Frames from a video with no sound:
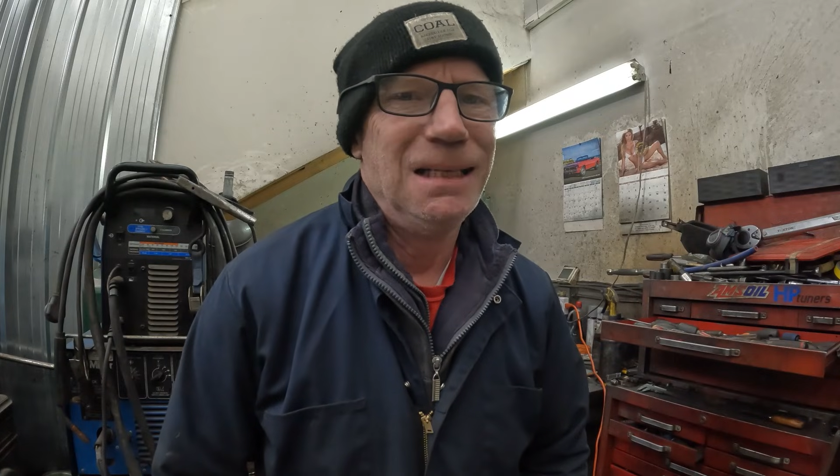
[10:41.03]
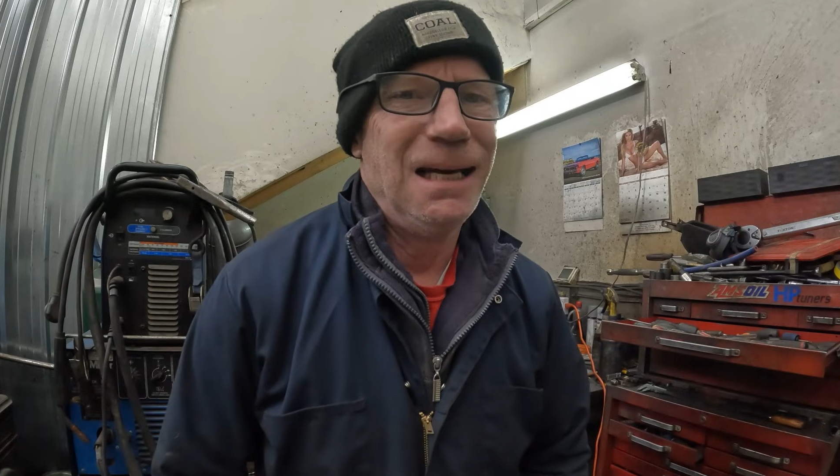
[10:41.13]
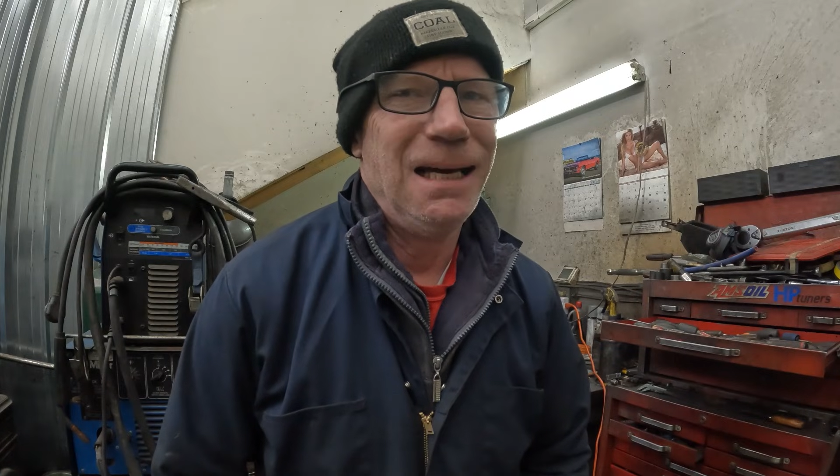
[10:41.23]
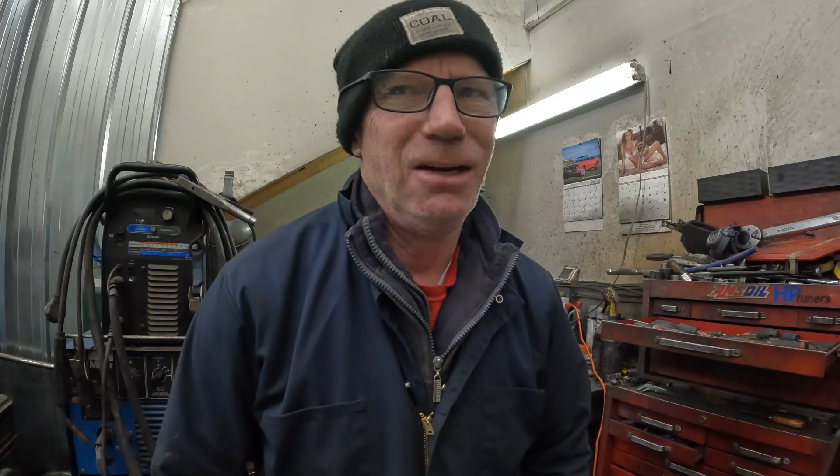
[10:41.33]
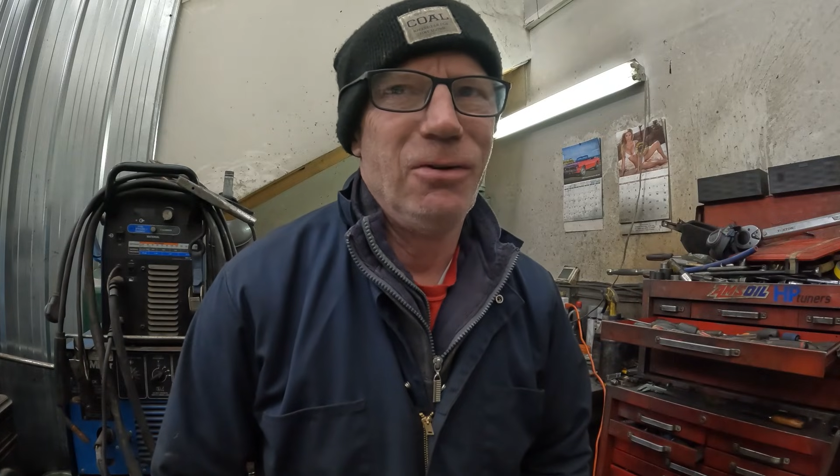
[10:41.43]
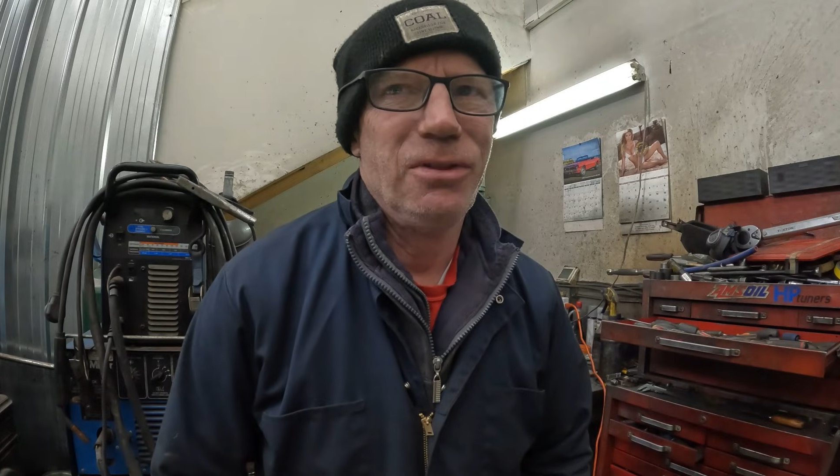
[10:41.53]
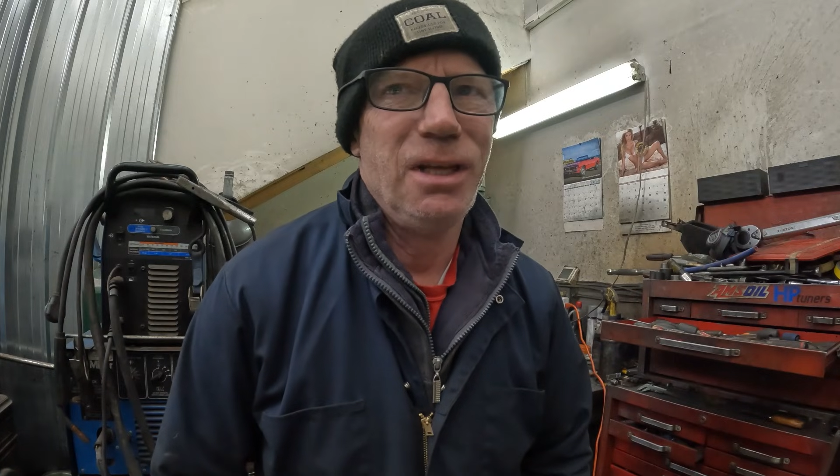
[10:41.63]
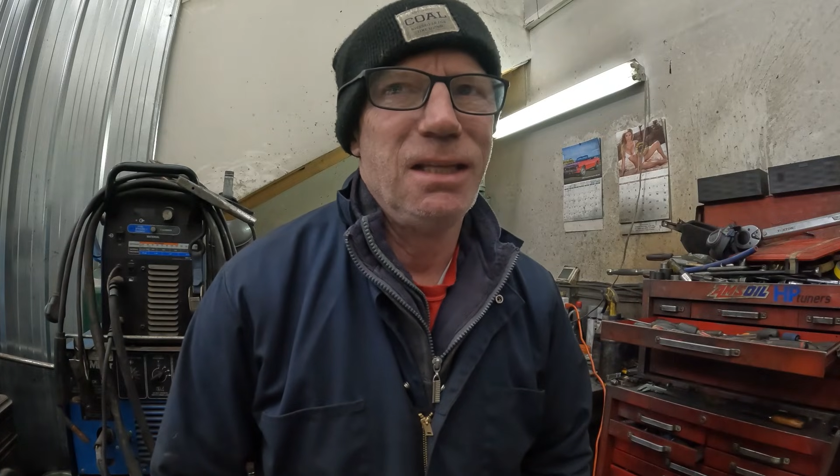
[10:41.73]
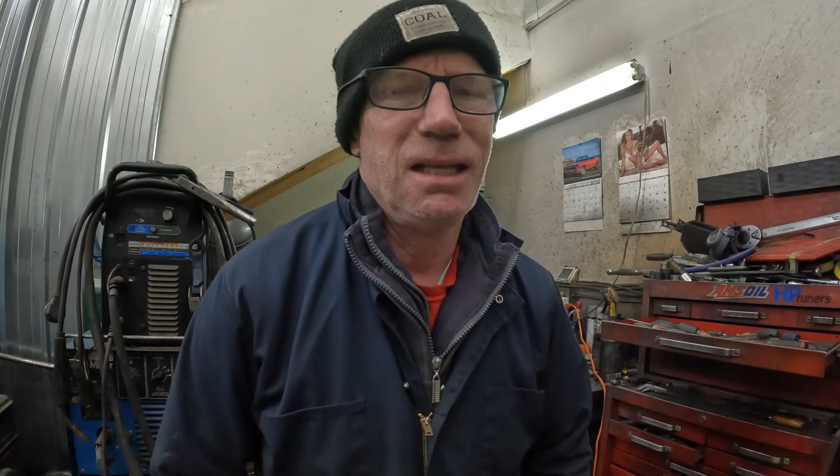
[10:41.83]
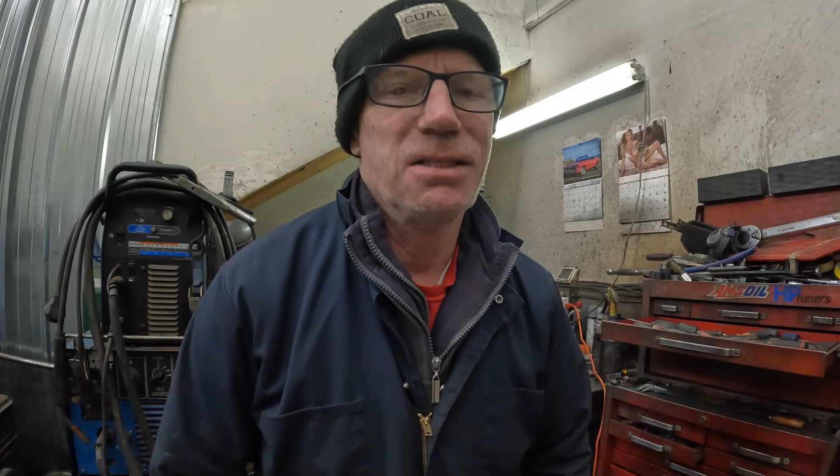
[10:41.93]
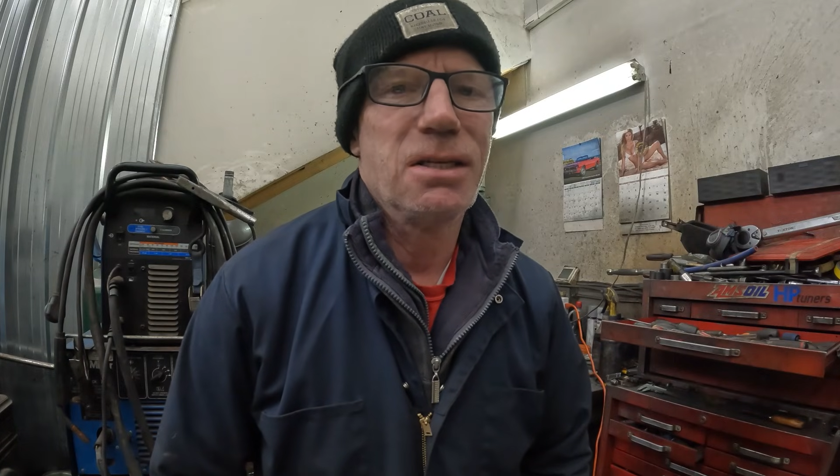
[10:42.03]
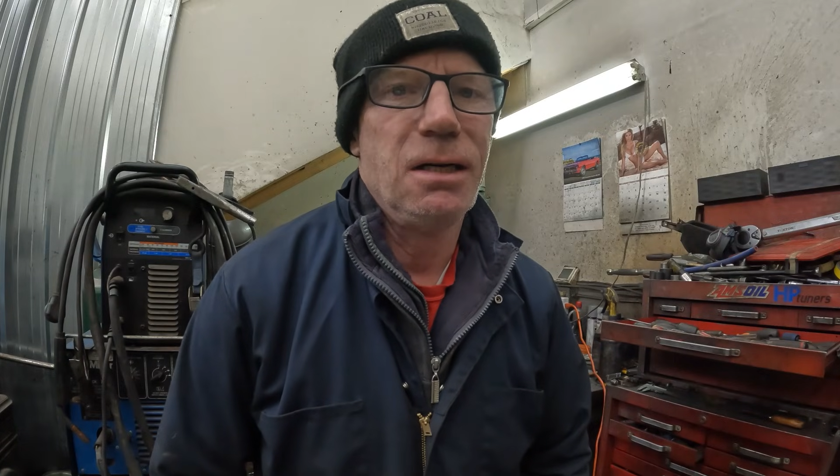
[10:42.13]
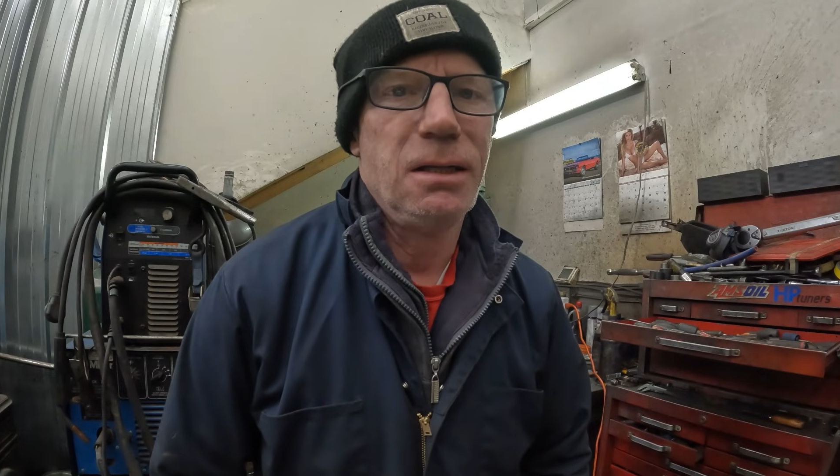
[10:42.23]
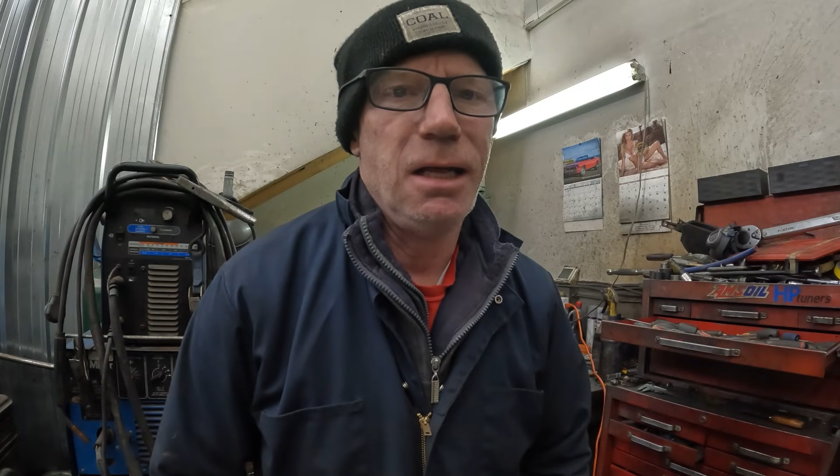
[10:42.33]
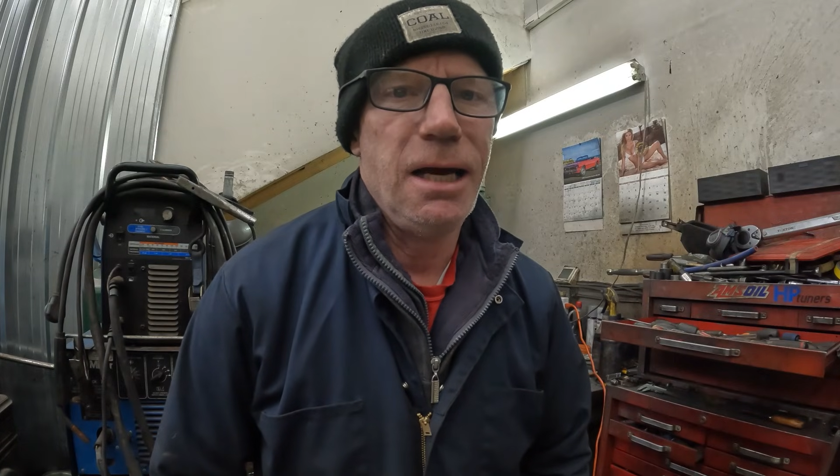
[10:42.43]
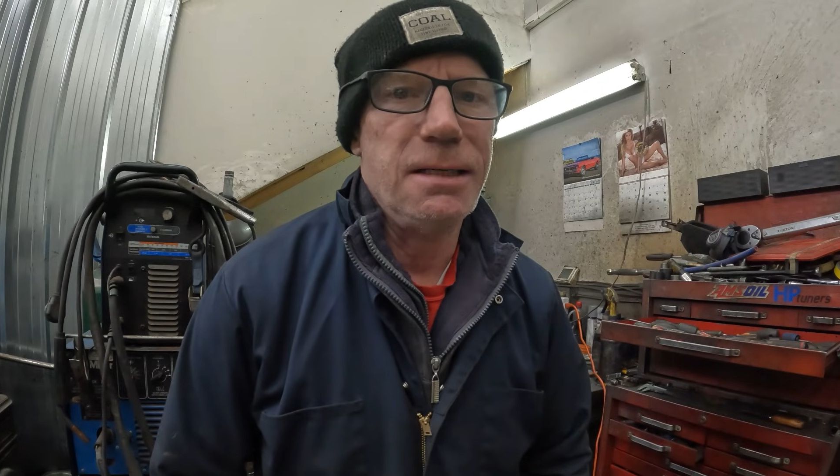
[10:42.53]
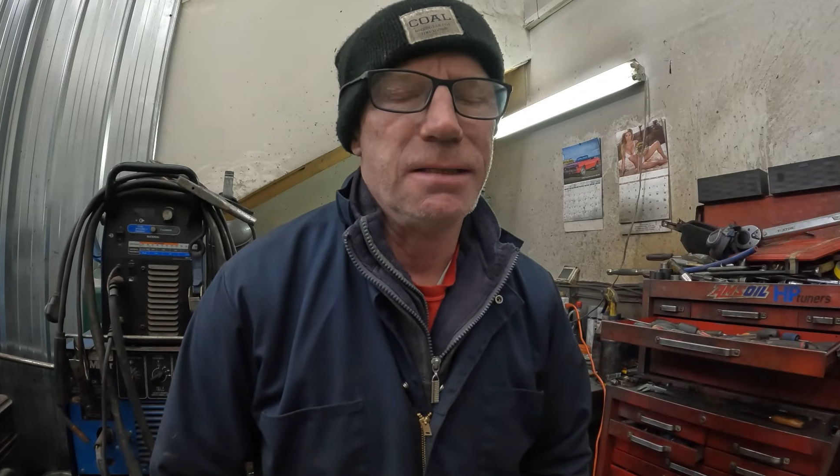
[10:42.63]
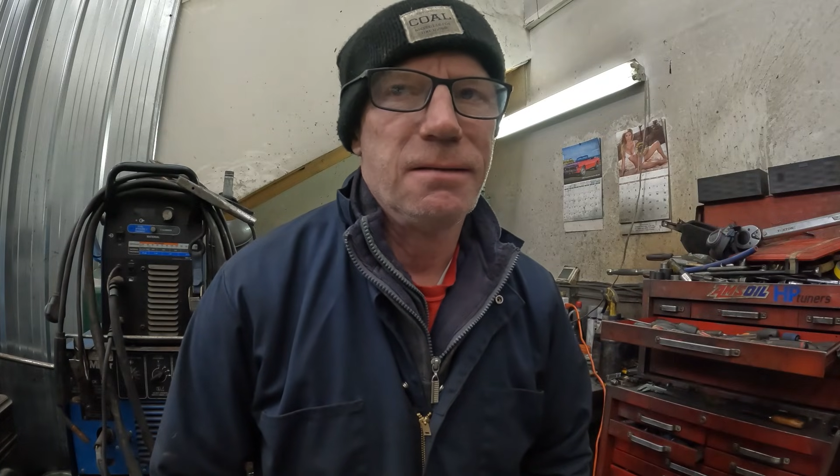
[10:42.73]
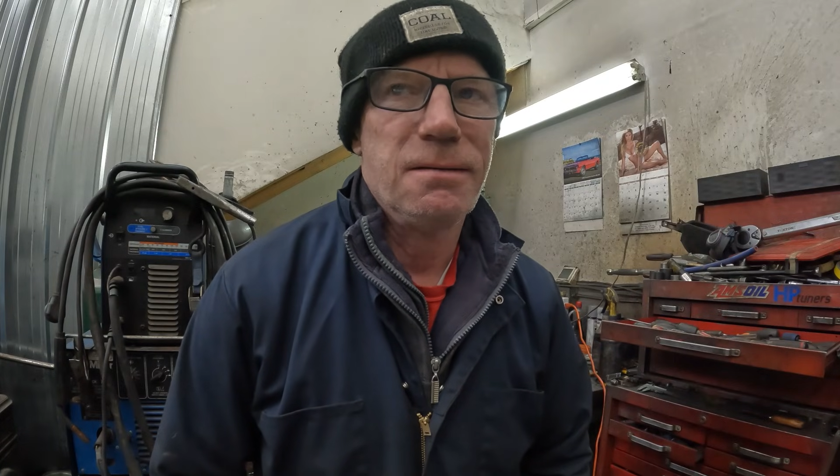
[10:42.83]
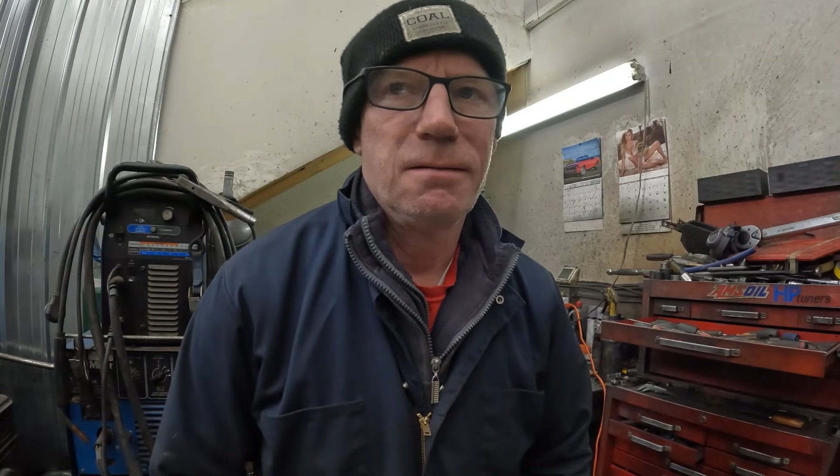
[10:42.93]
I don't think that's going to
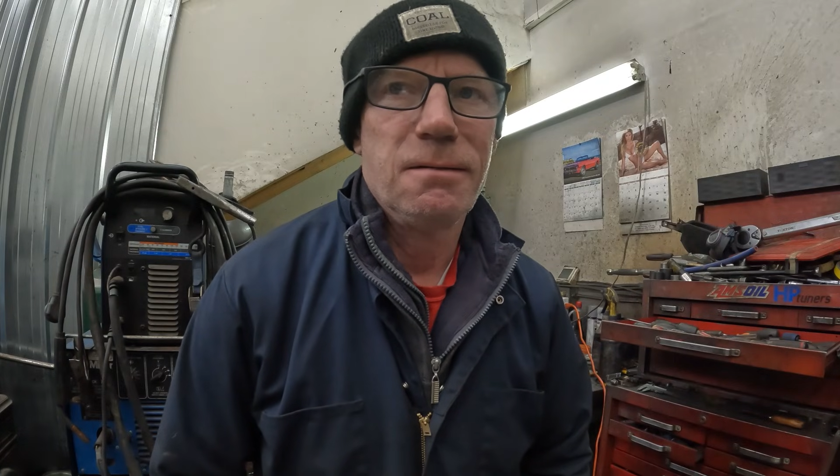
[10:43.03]
light.